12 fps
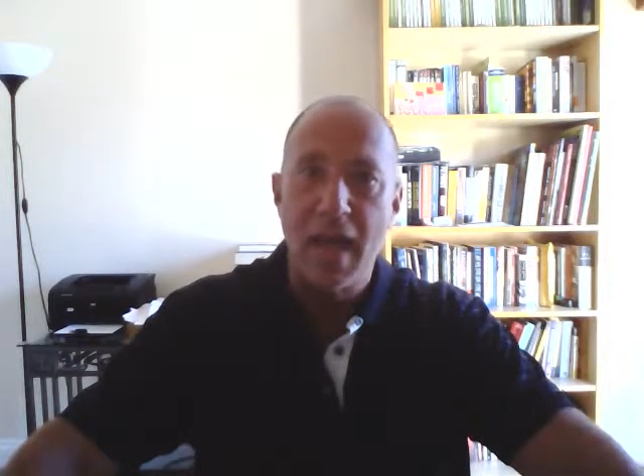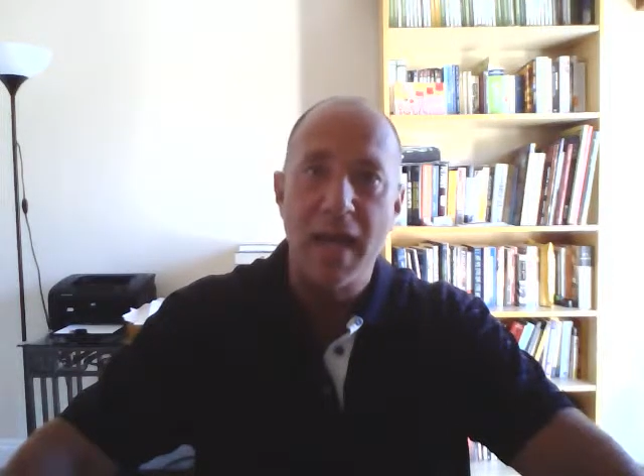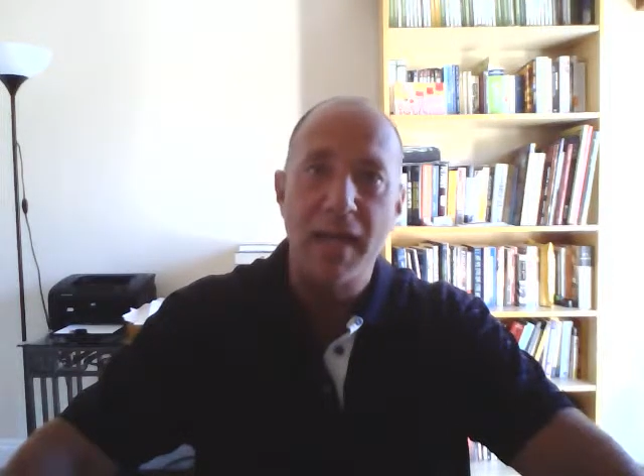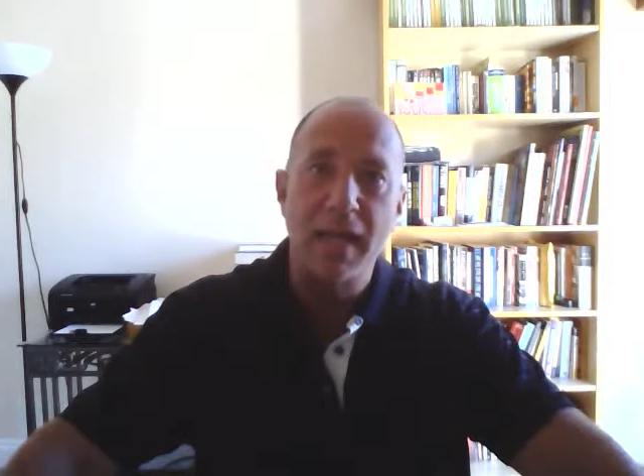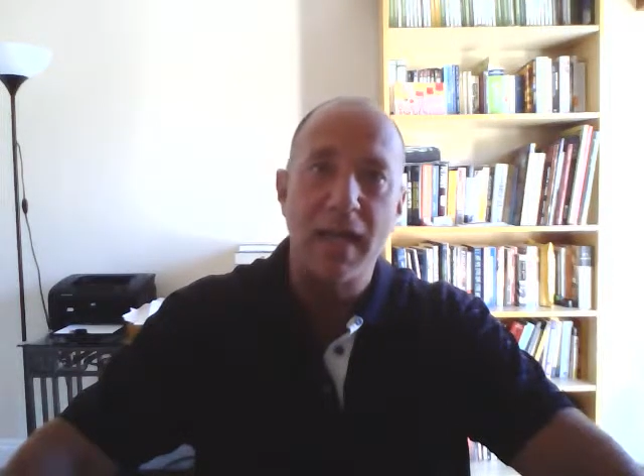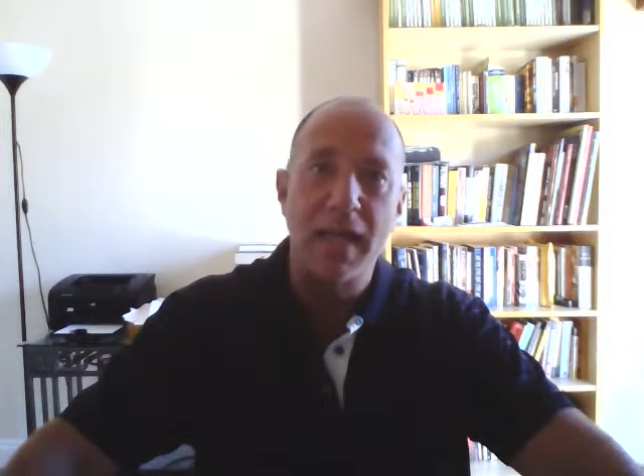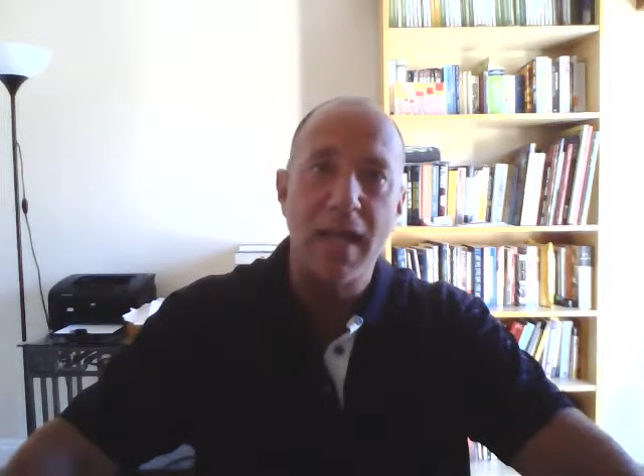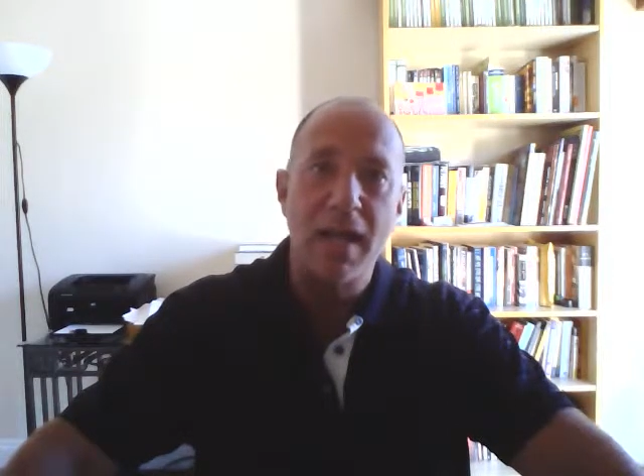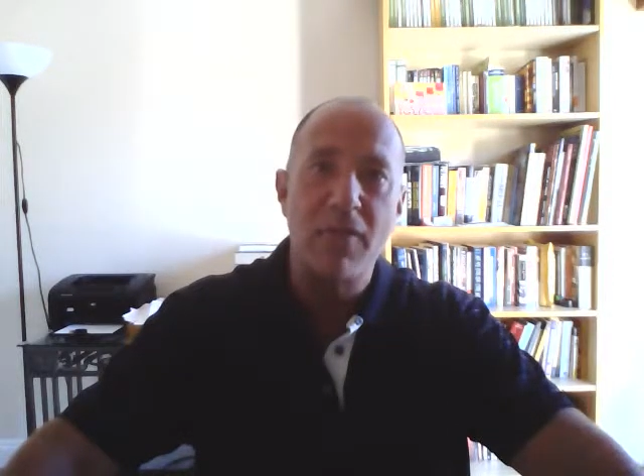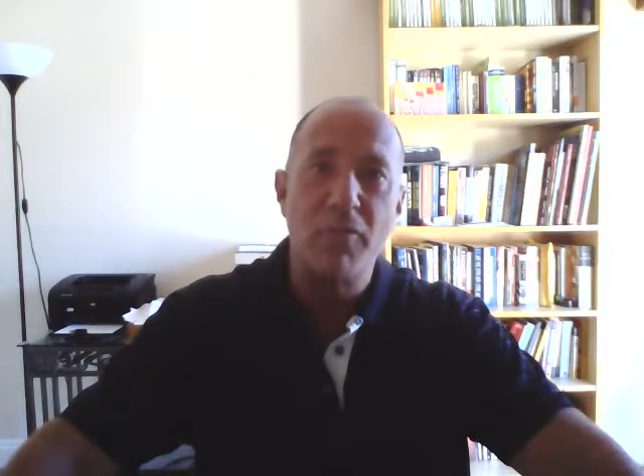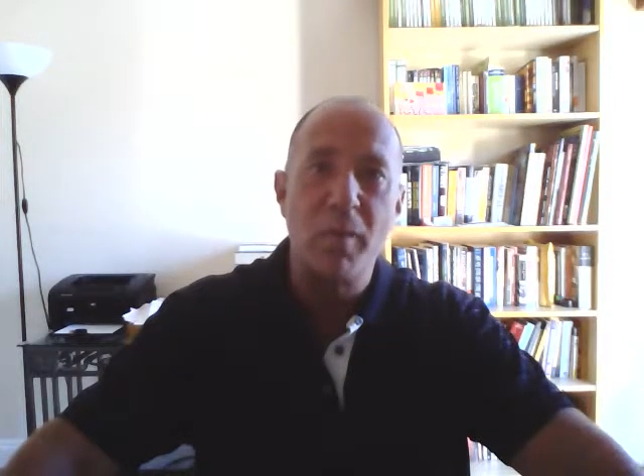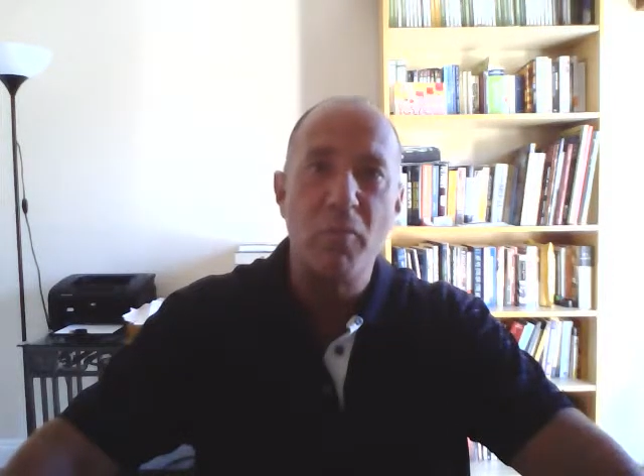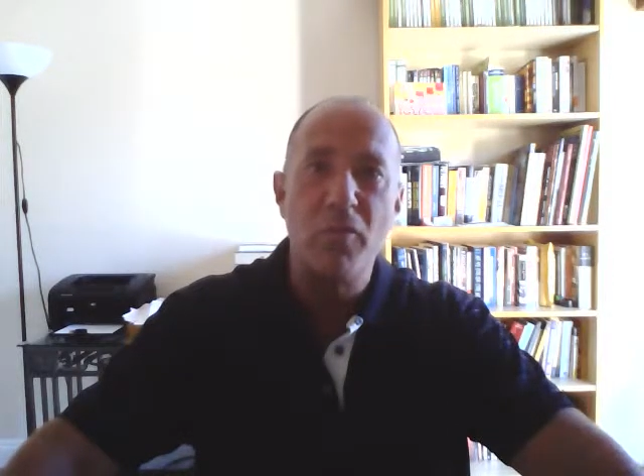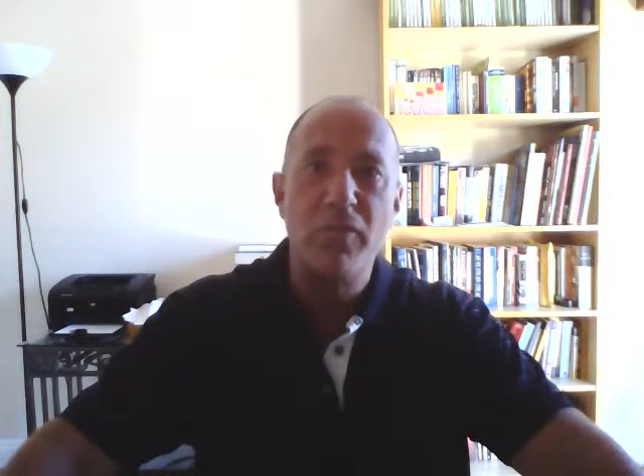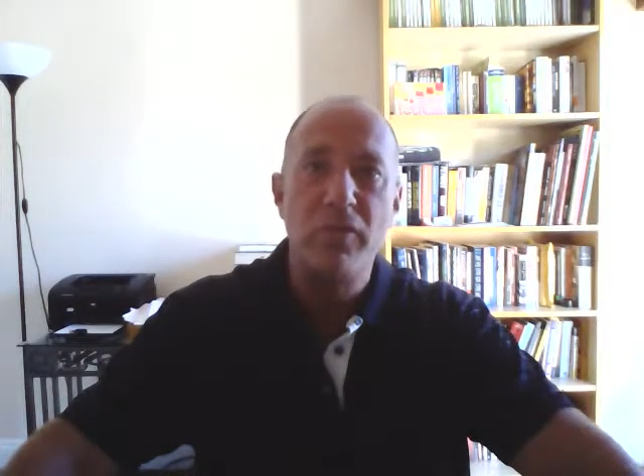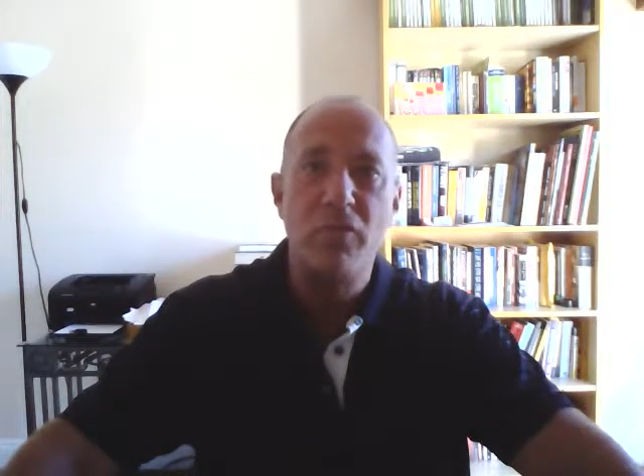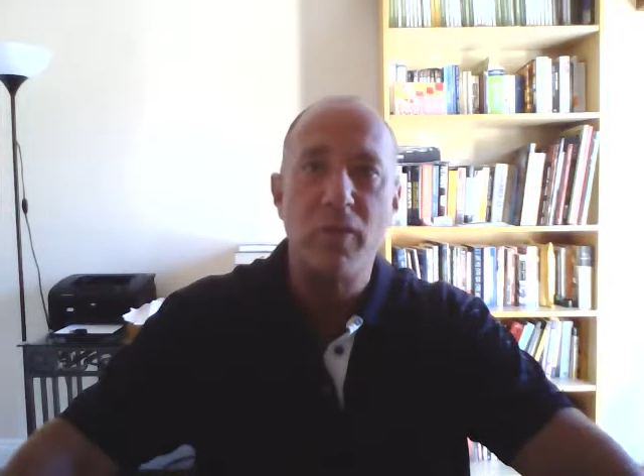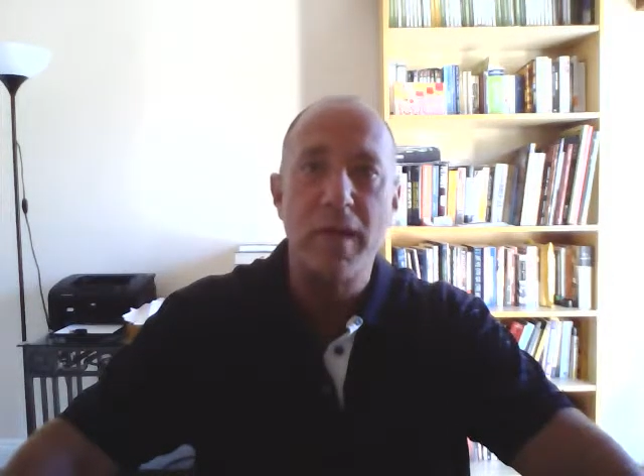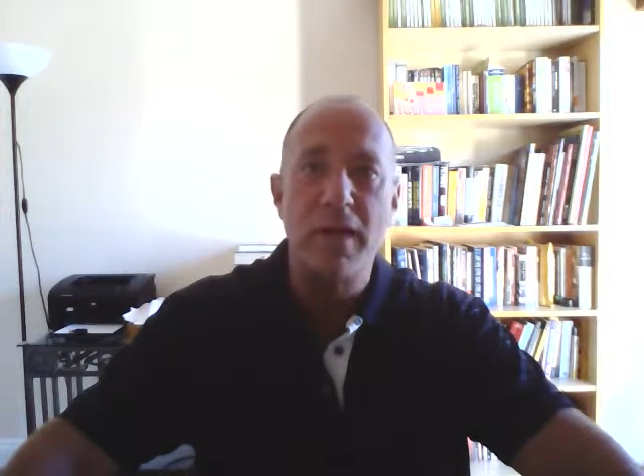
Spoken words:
And again, as we move into